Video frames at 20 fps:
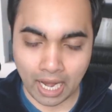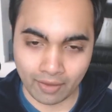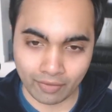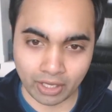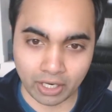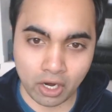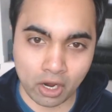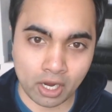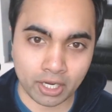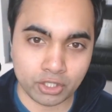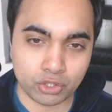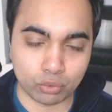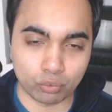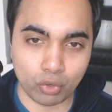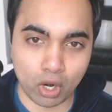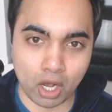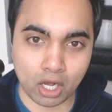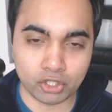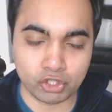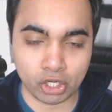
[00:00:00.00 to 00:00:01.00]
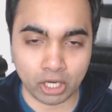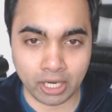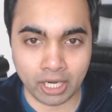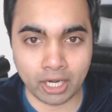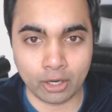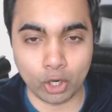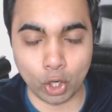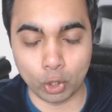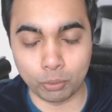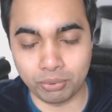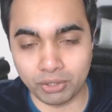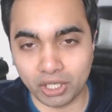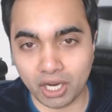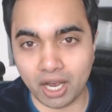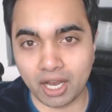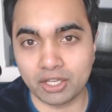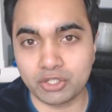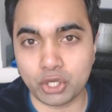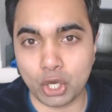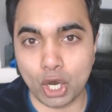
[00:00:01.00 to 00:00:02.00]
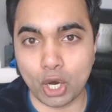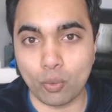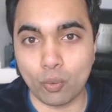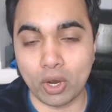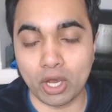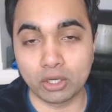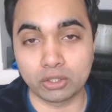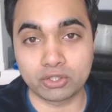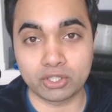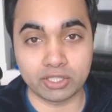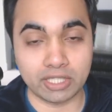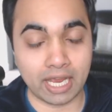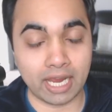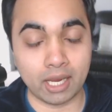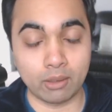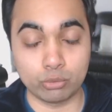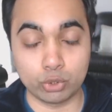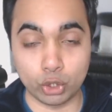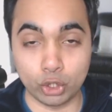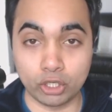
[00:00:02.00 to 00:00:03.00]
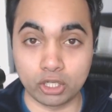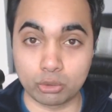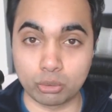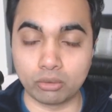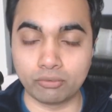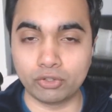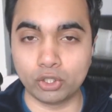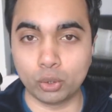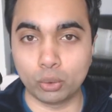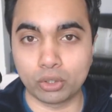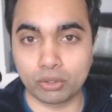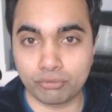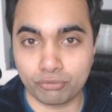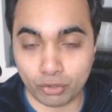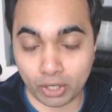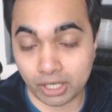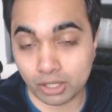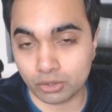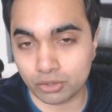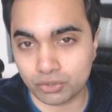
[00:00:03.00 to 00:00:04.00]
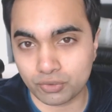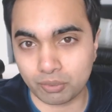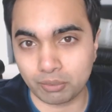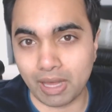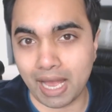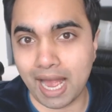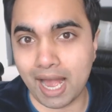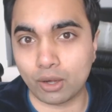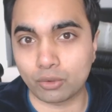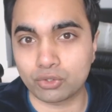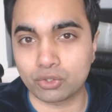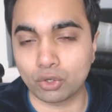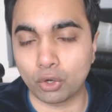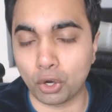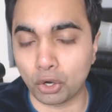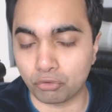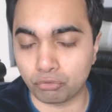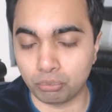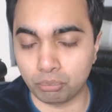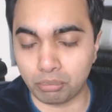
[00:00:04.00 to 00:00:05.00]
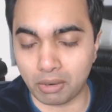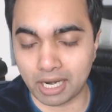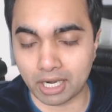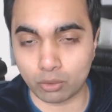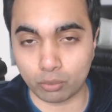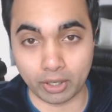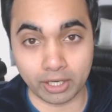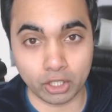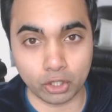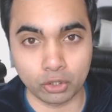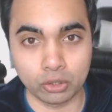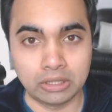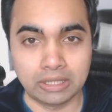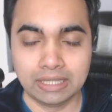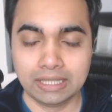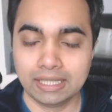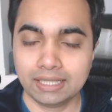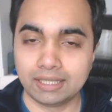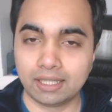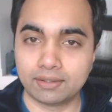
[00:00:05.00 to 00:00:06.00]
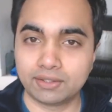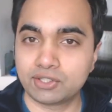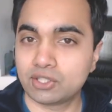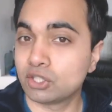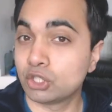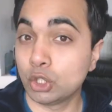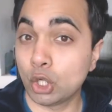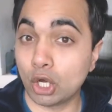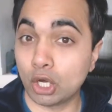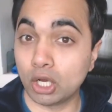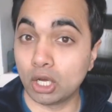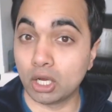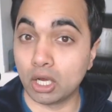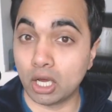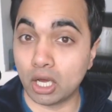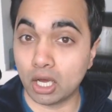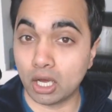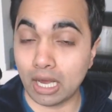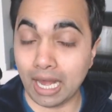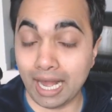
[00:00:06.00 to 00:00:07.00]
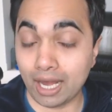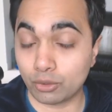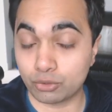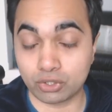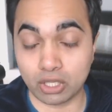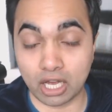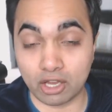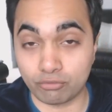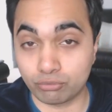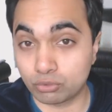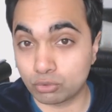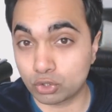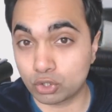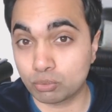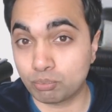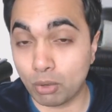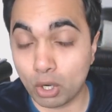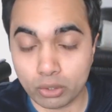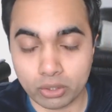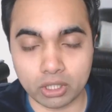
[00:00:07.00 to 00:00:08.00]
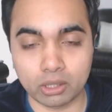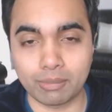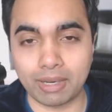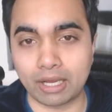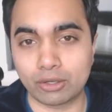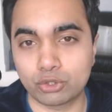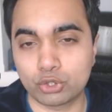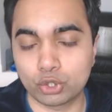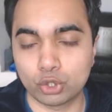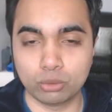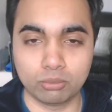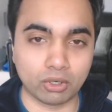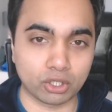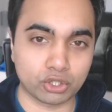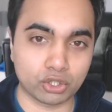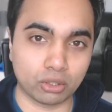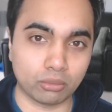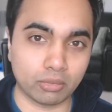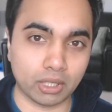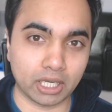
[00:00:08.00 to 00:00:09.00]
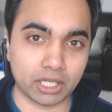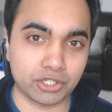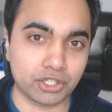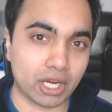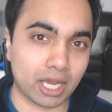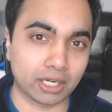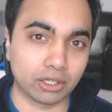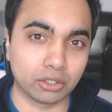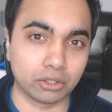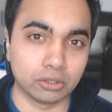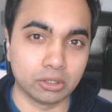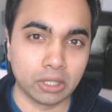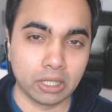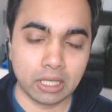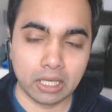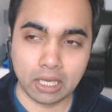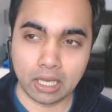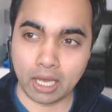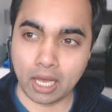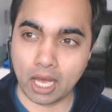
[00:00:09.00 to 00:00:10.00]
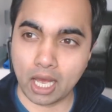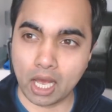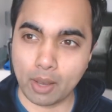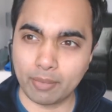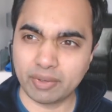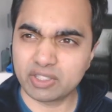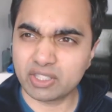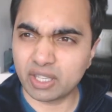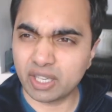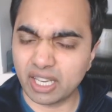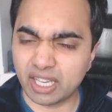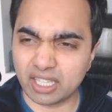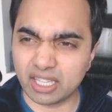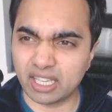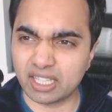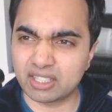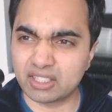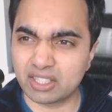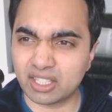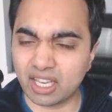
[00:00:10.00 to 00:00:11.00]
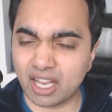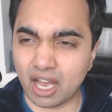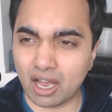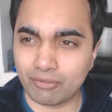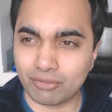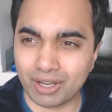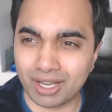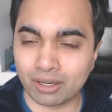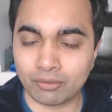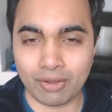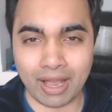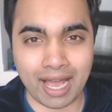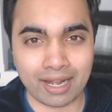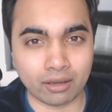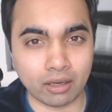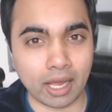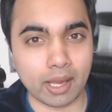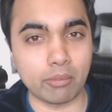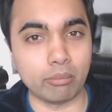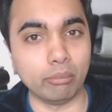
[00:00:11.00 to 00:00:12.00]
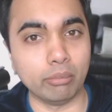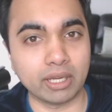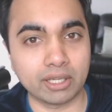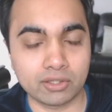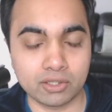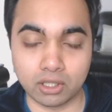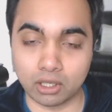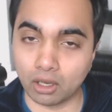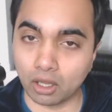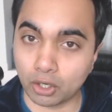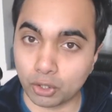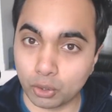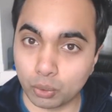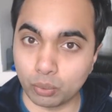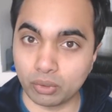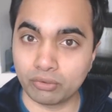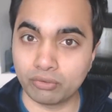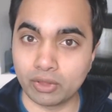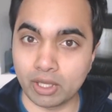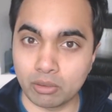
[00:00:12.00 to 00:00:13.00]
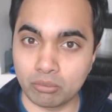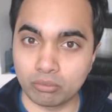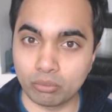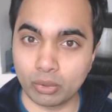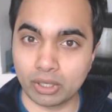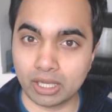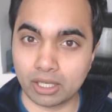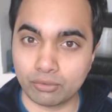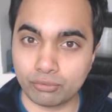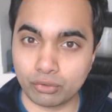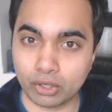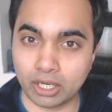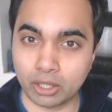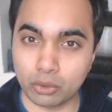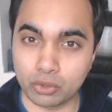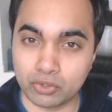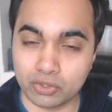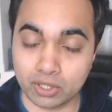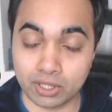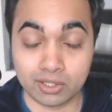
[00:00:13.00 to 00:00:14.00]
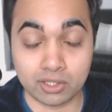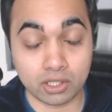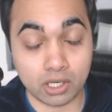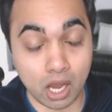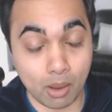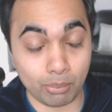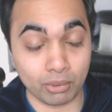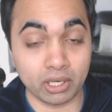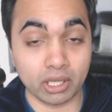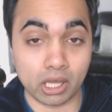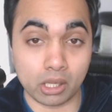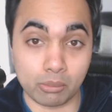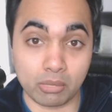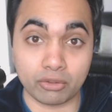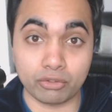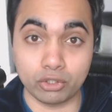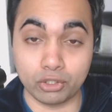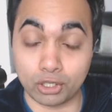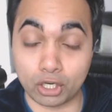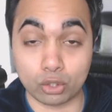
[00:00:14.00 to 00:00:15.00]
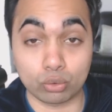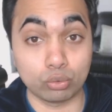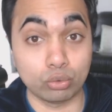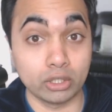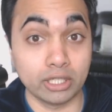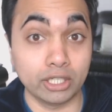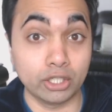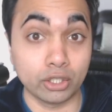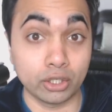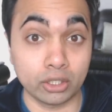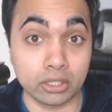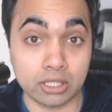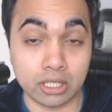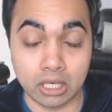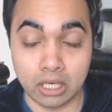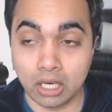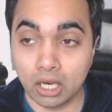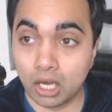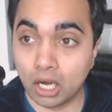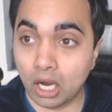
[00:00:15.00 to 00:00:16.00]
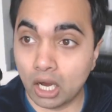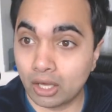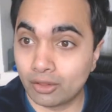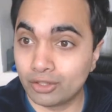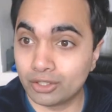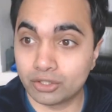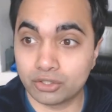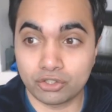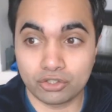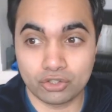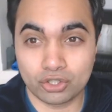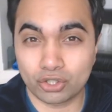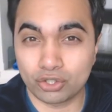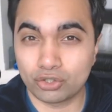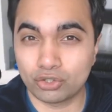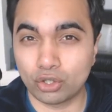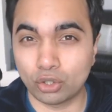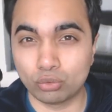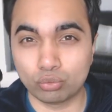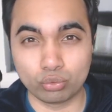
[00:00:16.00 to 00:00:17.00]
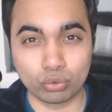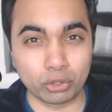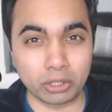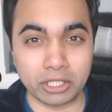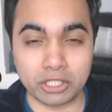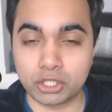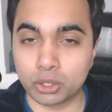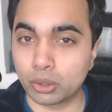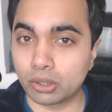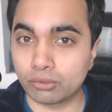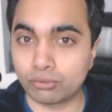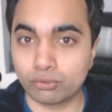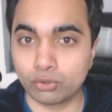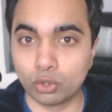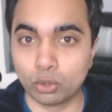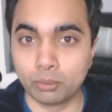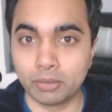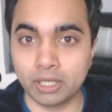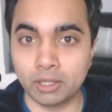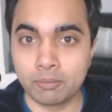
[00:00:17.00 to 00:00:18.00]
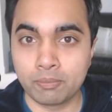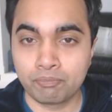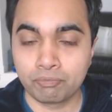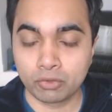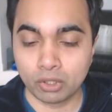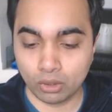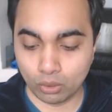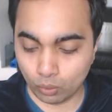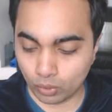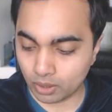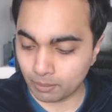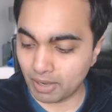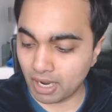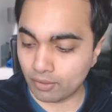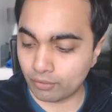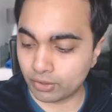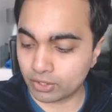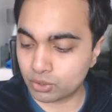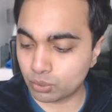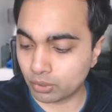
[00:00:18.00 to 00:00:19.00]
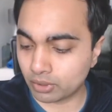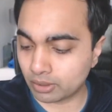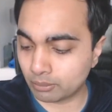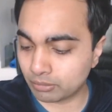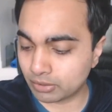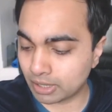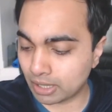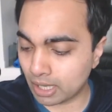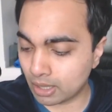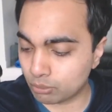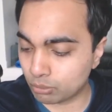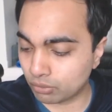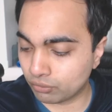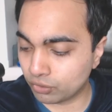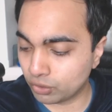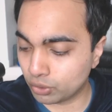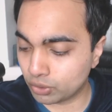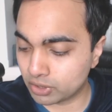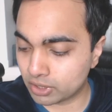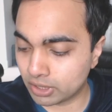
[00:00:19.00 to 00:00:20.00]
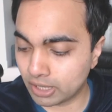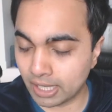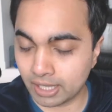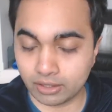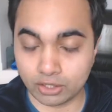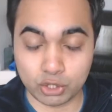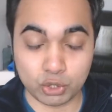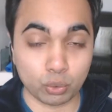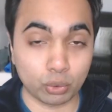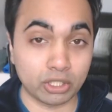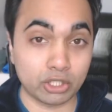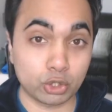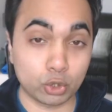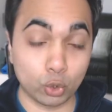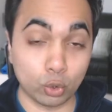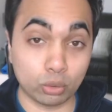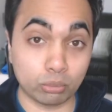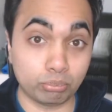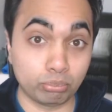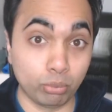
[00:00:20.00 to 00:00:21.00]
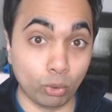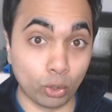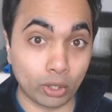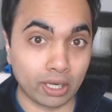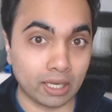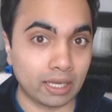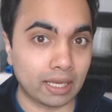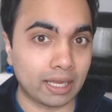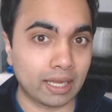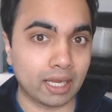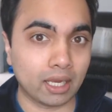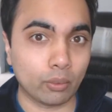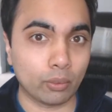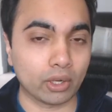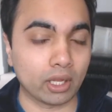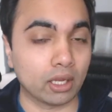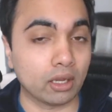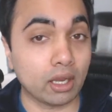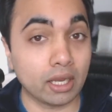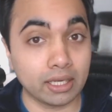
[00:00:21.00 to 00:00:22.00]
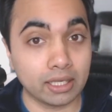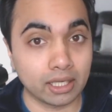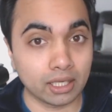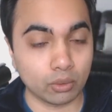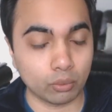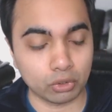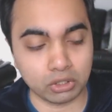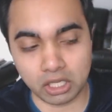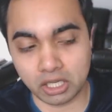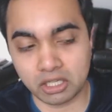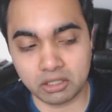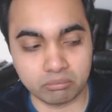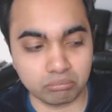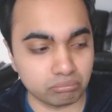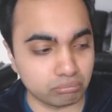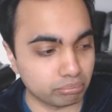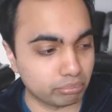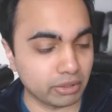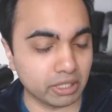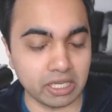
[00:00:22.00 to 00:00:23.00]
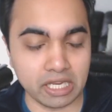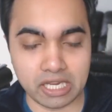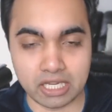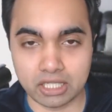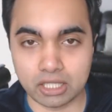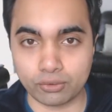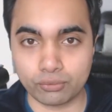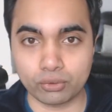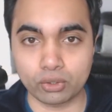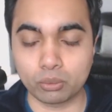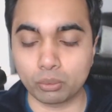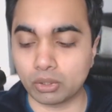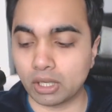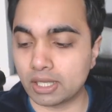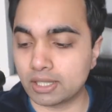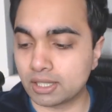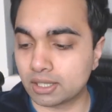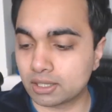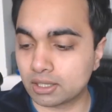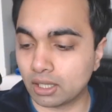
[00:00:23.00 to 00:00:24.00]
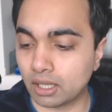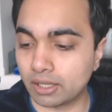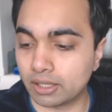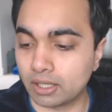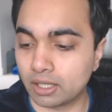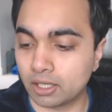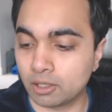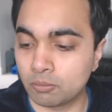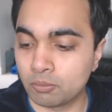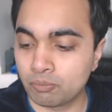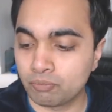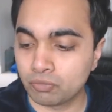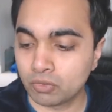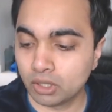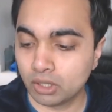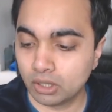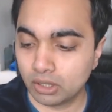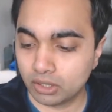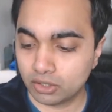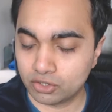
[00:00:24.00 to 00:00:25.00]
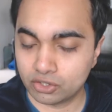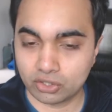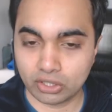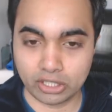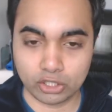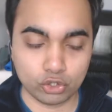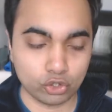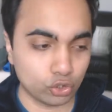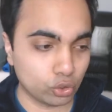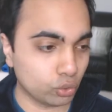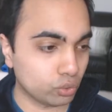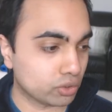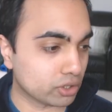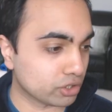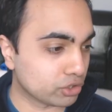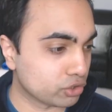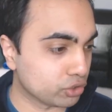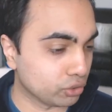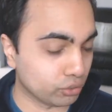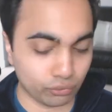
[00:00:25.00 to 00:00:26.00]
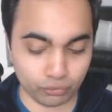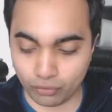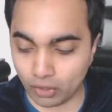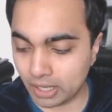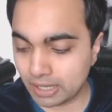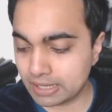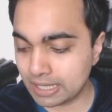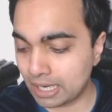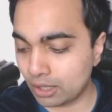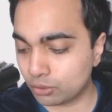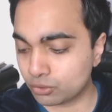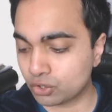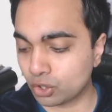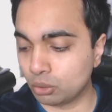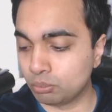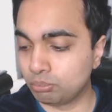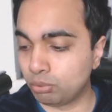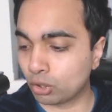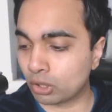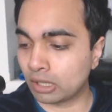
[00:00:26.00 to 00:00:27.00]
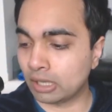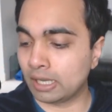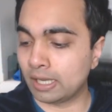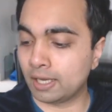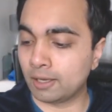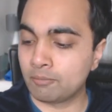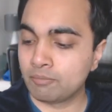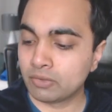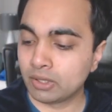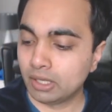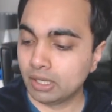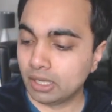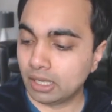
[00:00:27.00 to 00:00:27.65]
Hey there guys, Raj here. Hope you guys are well. Today I'm doing a review on a fragrance from the house of Byredo. Now this is not a house that I've spoken about too much on my channel. I've kind of had like mixed luck with them, with their fragrances. A couple of them I think are really good. Others just don't really do it for me. What about this one that I'm reviewing today? This one is called Baudelaire. Will I like it? Will I be indifferent? Will I dislike it? Stay tuned to find out. So Baudelaire,